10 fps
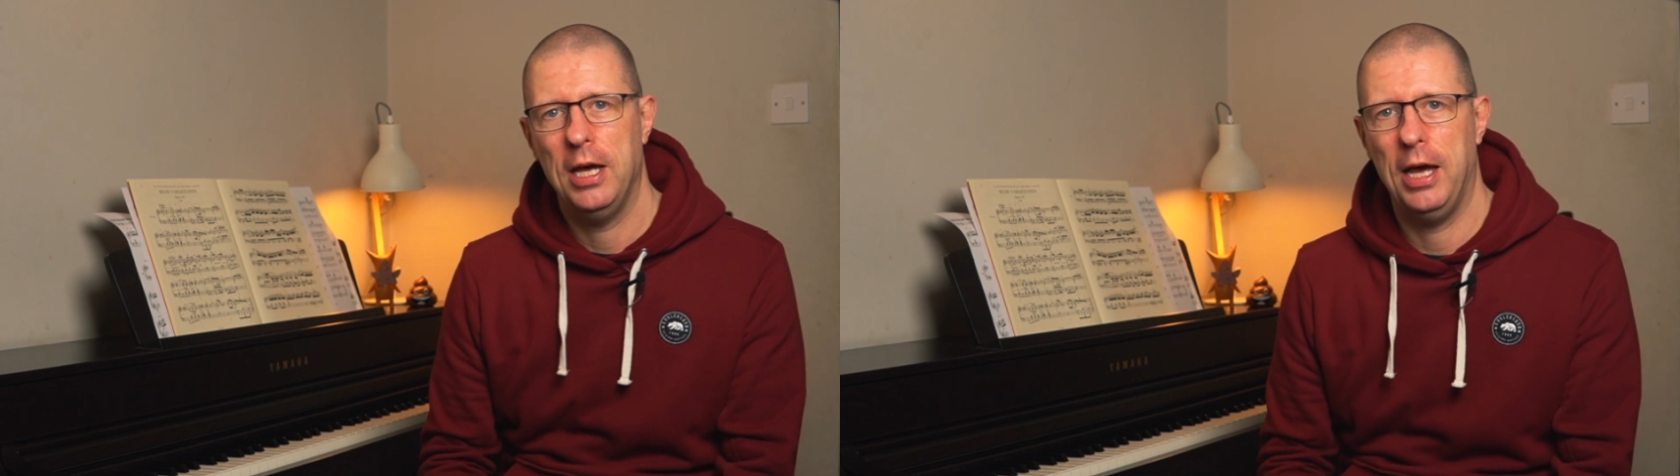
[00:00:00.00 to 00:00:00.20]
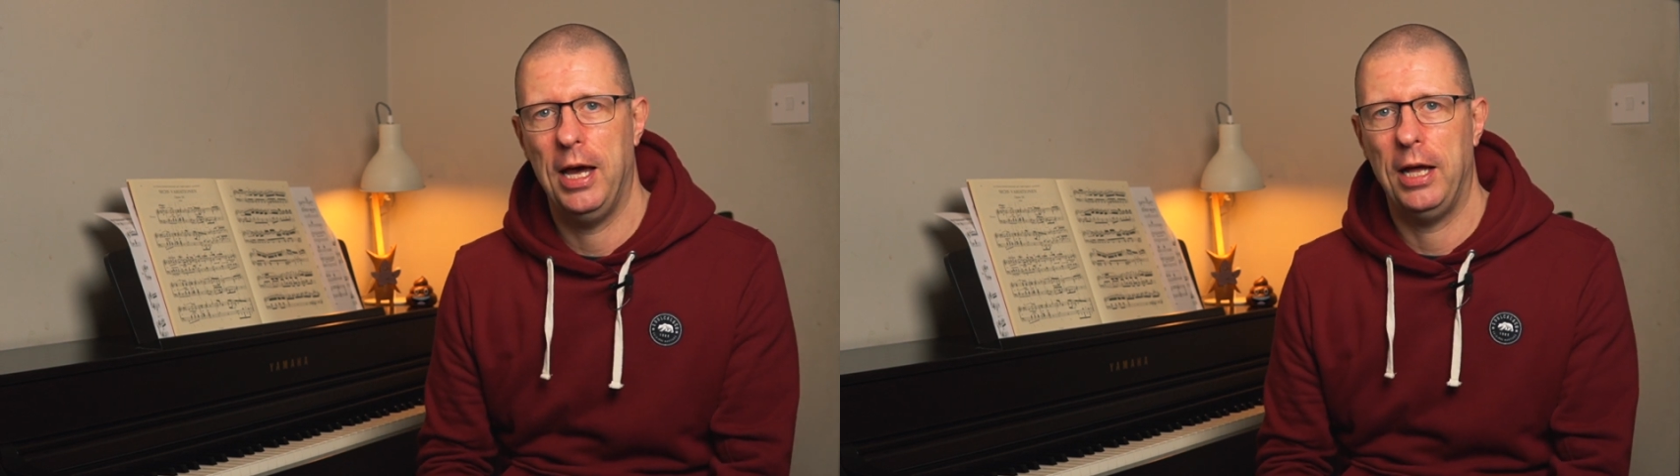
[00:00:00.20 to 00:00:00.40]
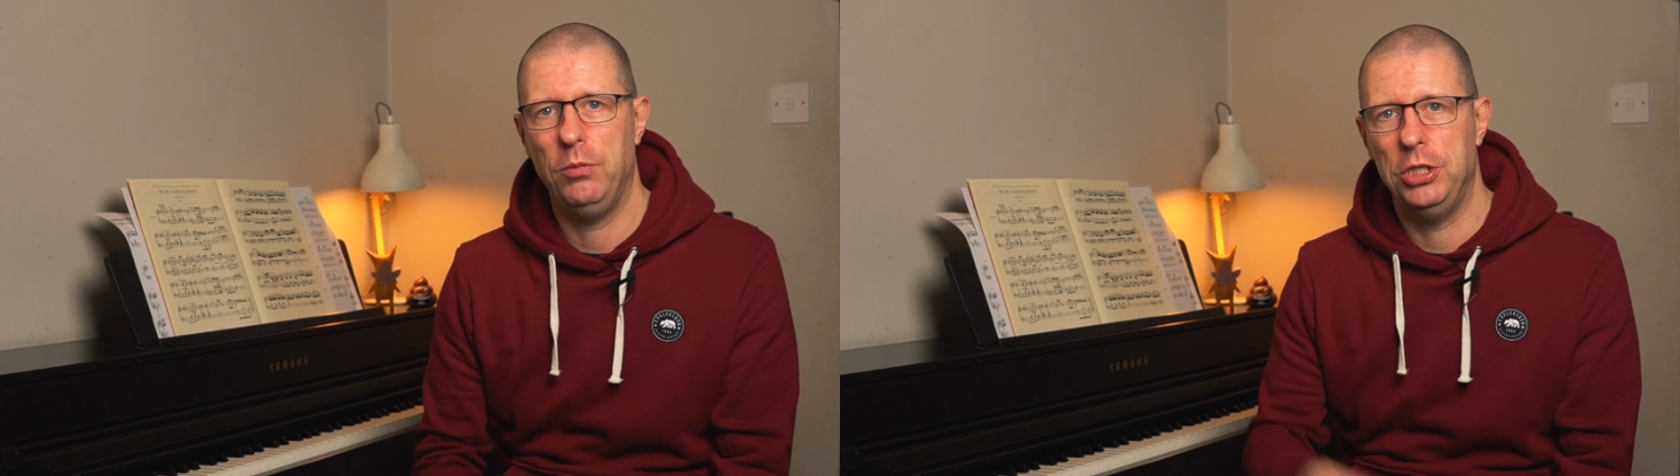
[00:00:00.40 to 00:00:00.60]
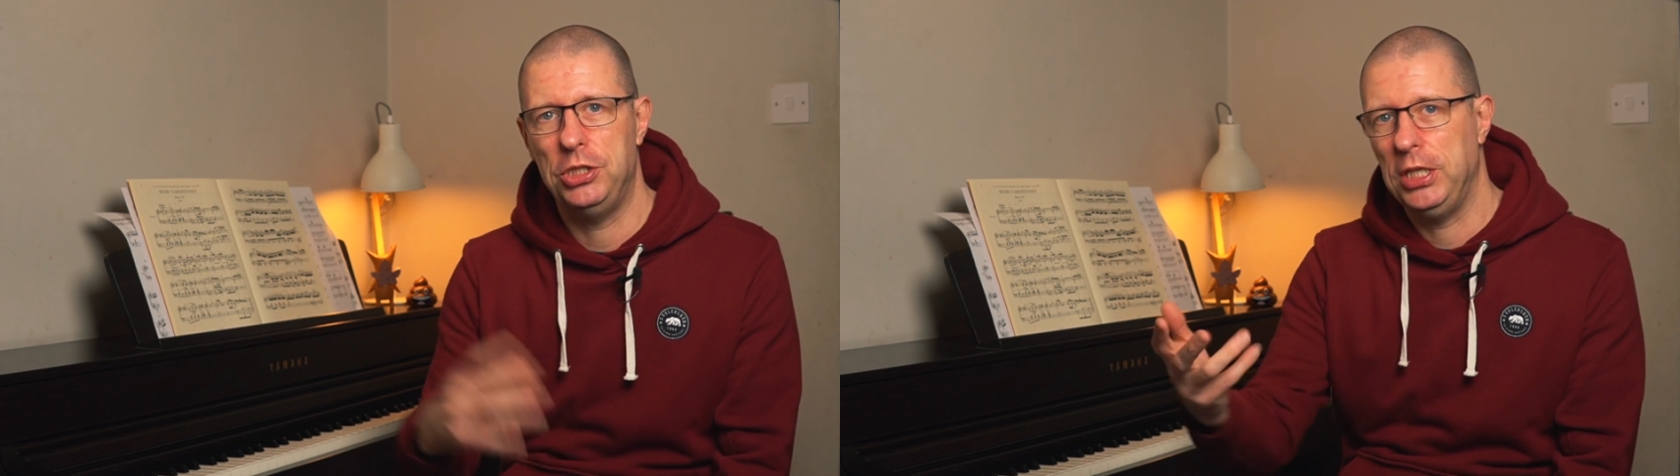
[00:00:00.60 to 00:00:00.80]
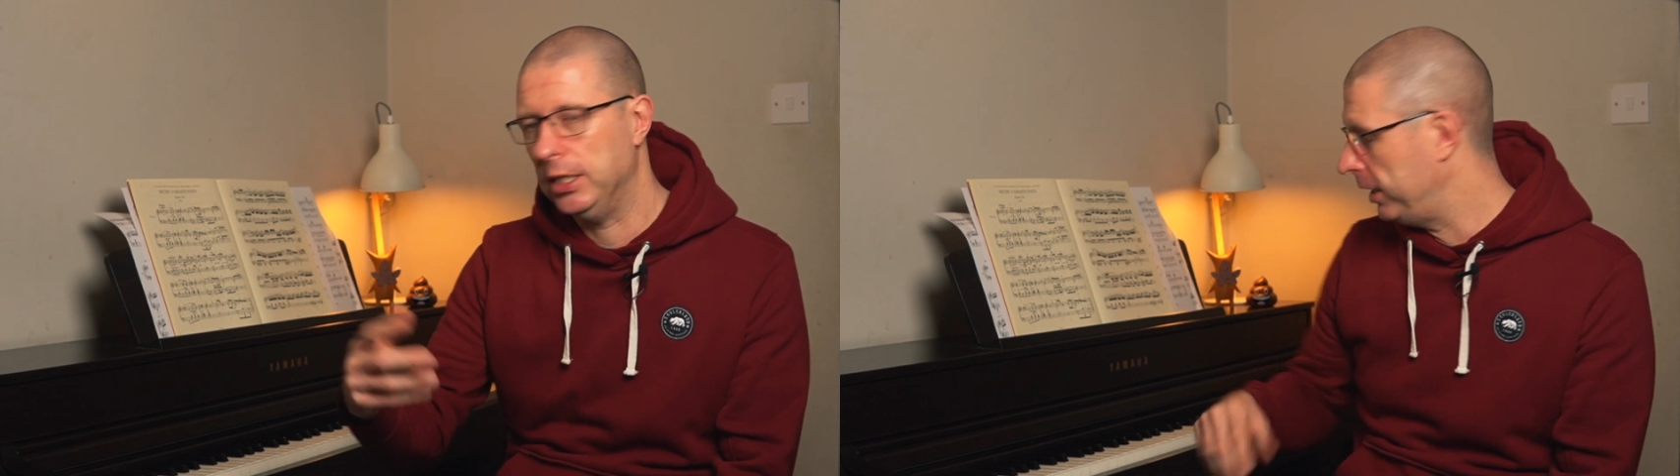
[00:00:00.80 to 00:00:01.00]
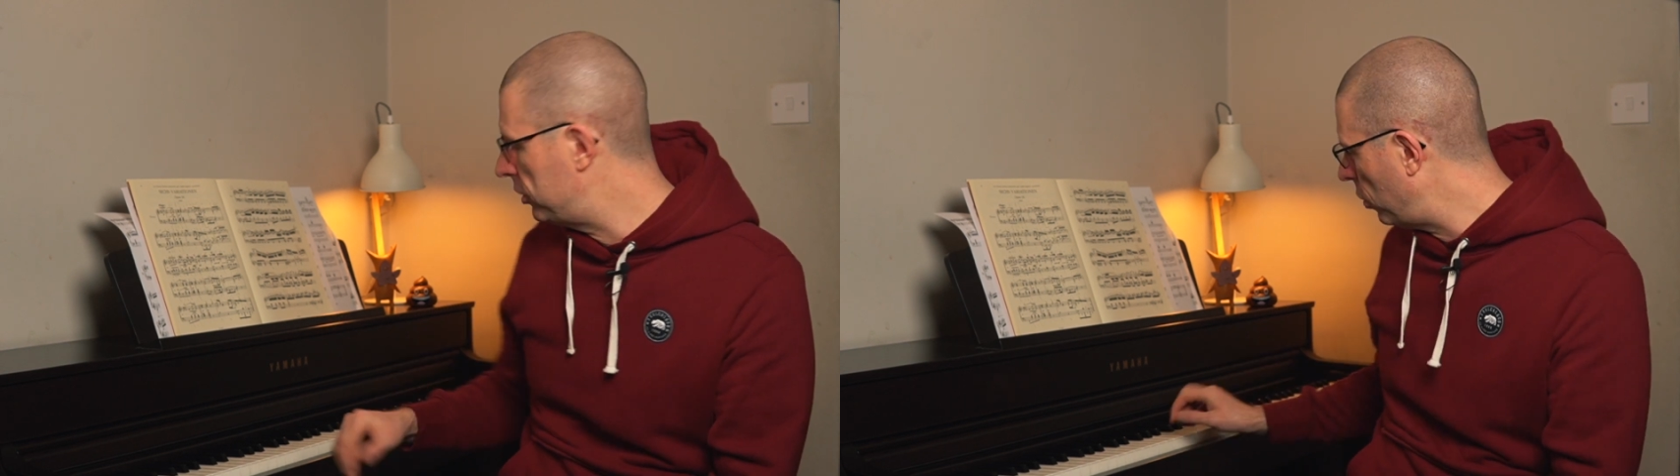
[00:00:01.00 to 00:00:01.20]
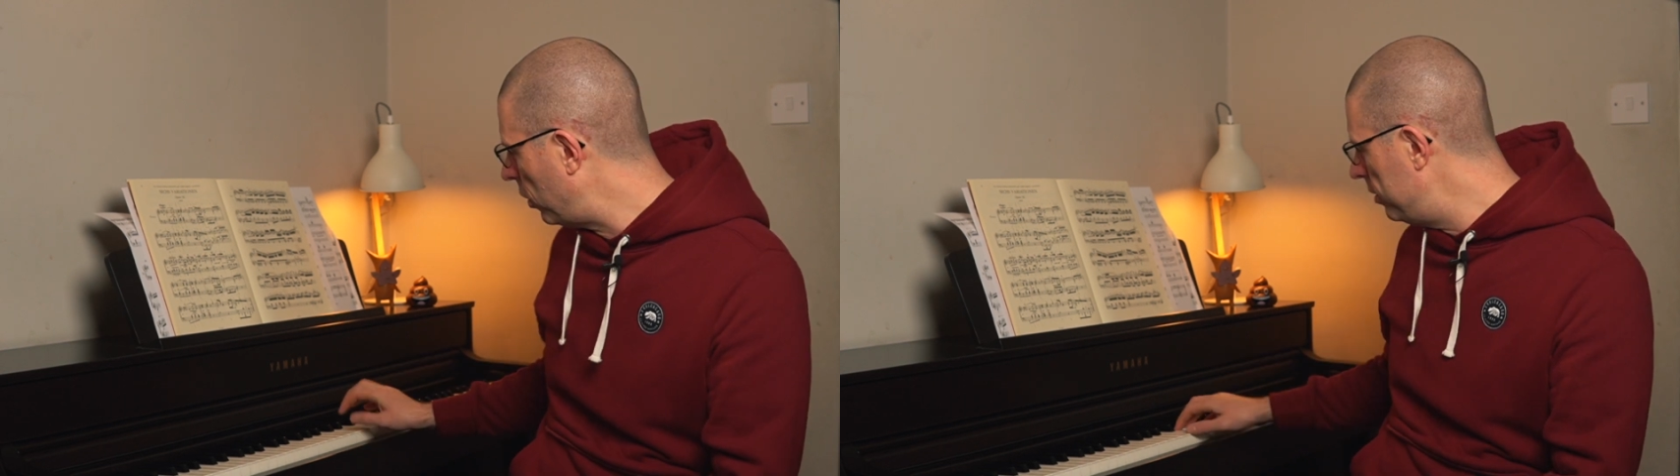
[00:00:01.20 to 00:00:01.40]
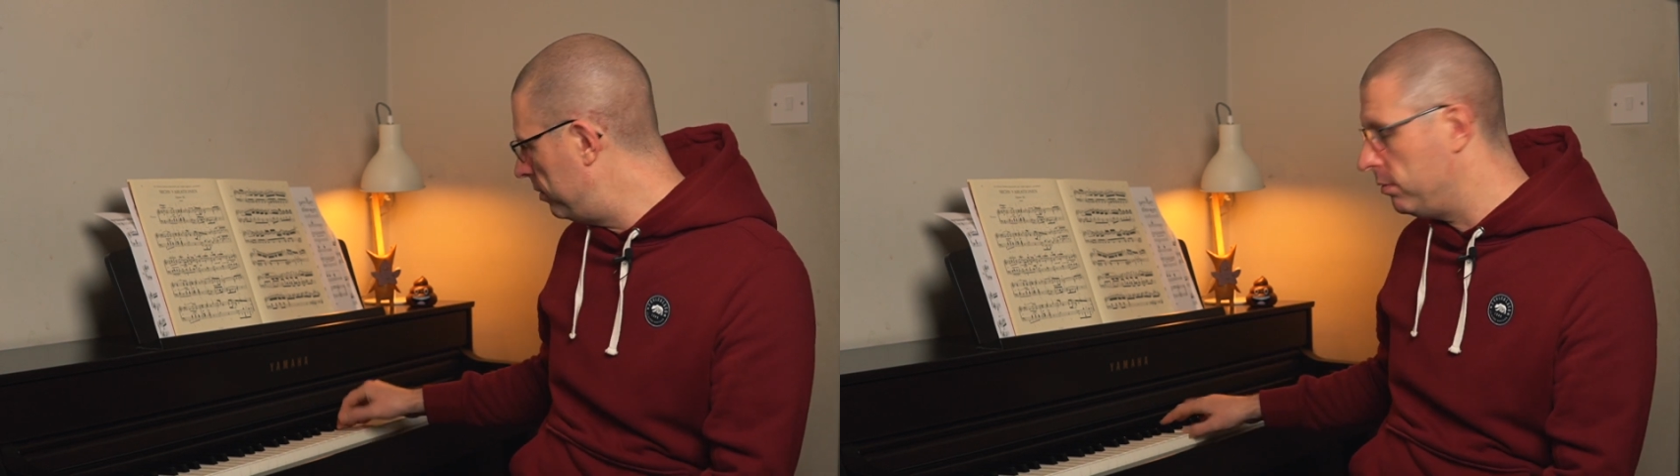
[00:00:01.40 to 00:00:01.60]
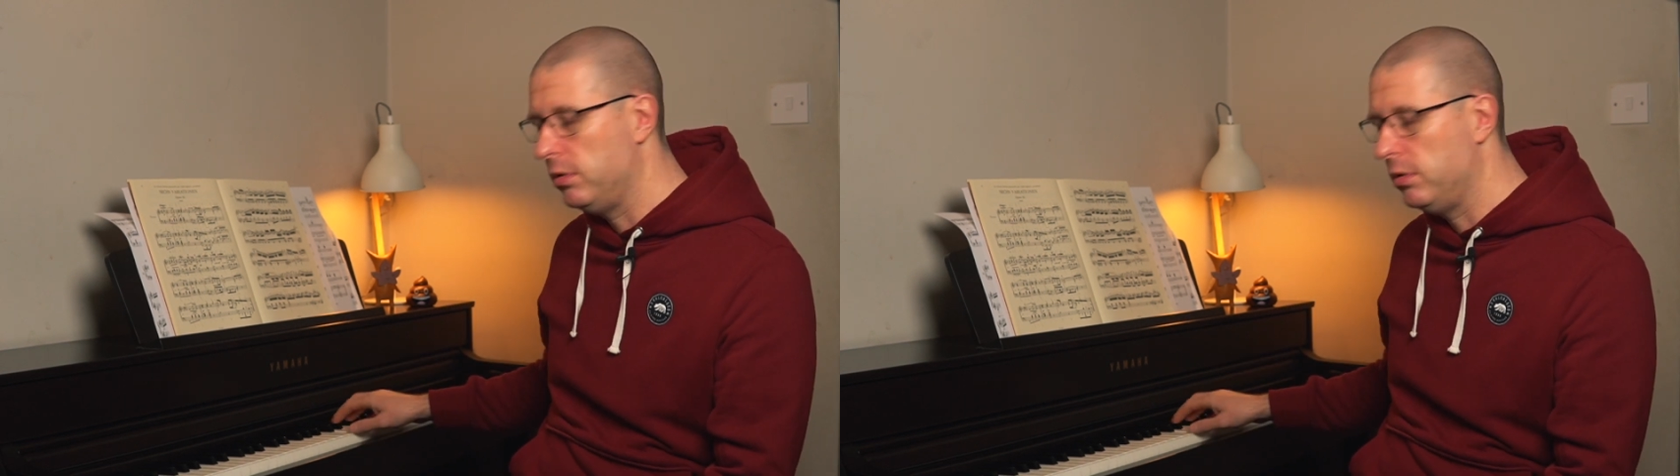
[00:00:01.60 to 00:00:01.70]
And when you see it later on,